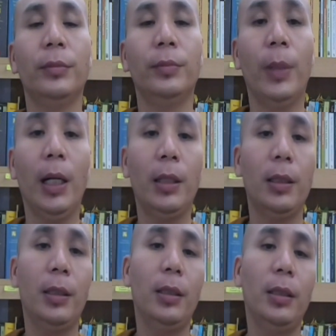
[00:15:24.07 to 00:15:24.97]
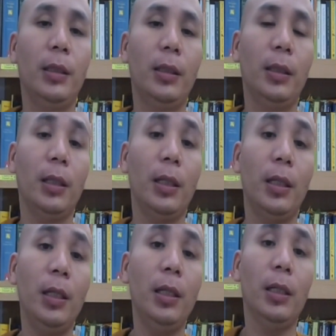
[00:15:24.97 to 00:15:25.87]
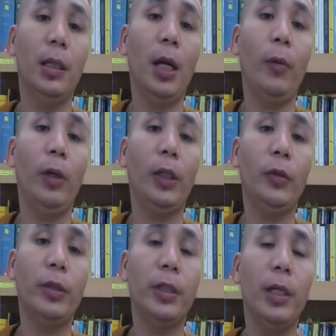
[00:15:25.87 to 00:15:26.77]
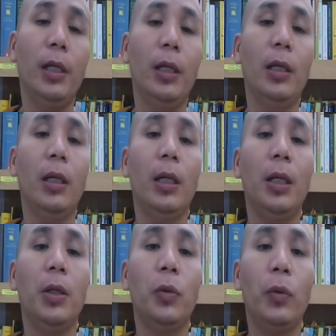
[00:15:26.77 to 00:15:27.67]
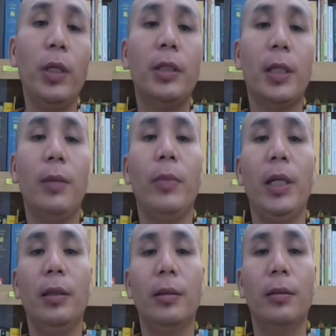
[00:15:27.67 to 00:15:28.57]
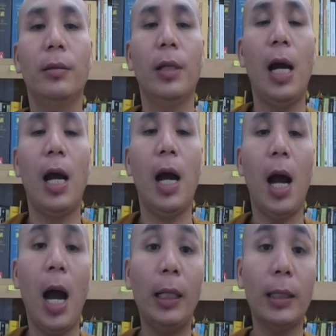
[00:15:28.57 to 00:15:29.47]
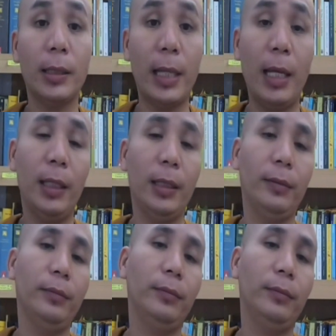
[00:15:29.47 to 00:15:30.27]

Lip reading: But here I wanted to say wisdom means understanding.